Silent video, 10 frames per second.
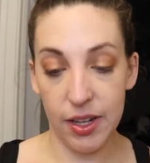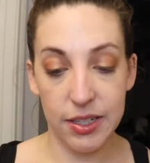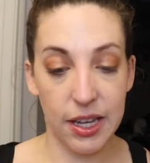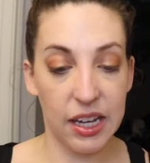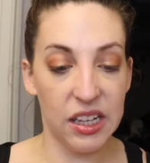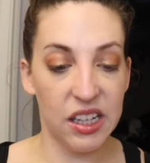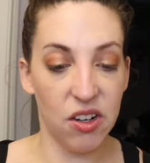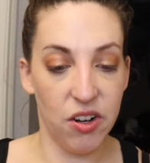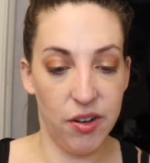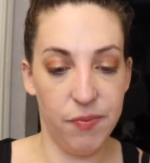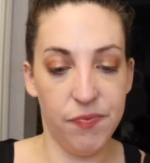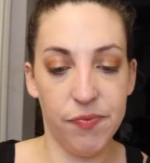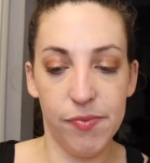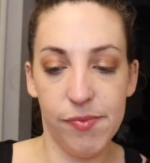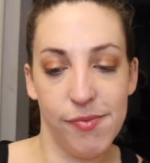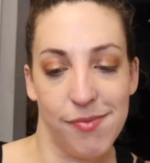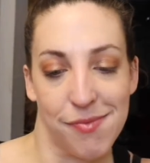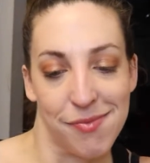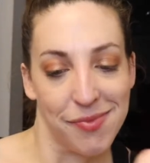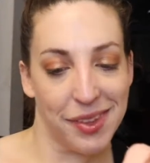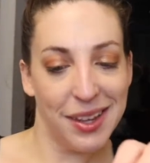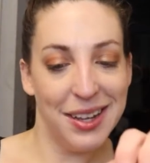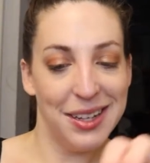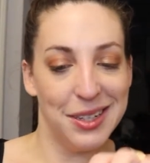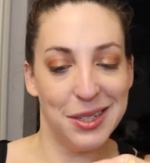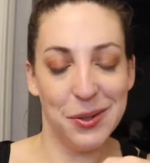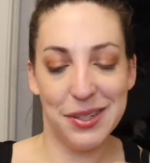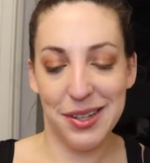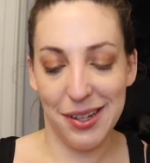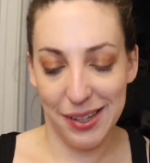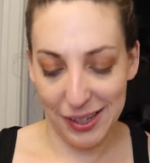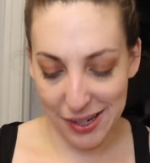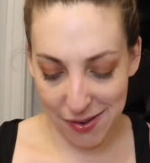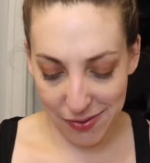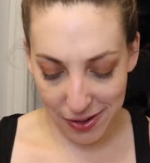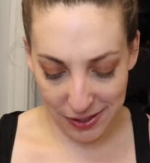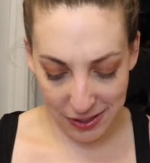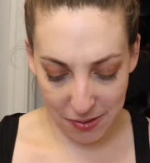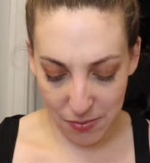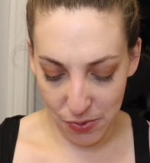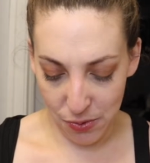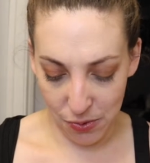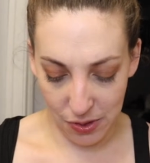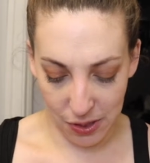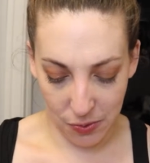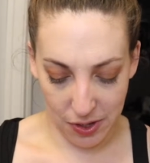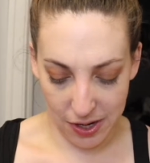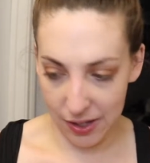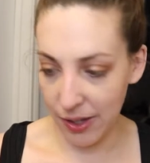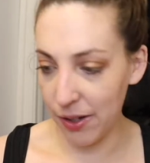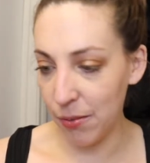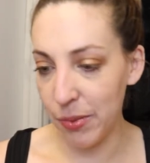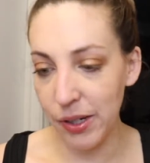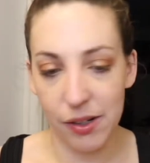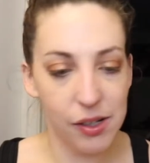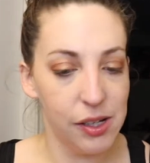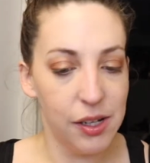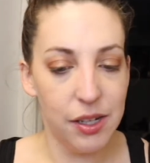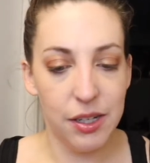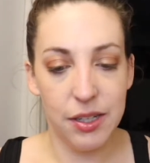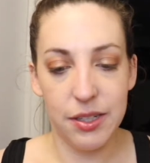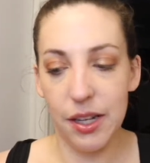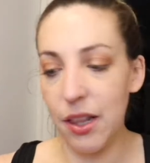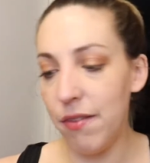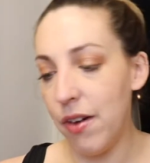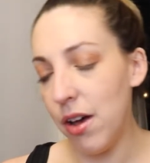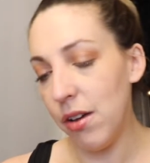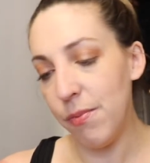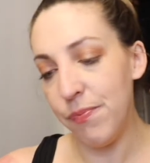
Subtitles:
It's got glitter in it. So it's not like a very smooth liquid highlighter, but c'est la va.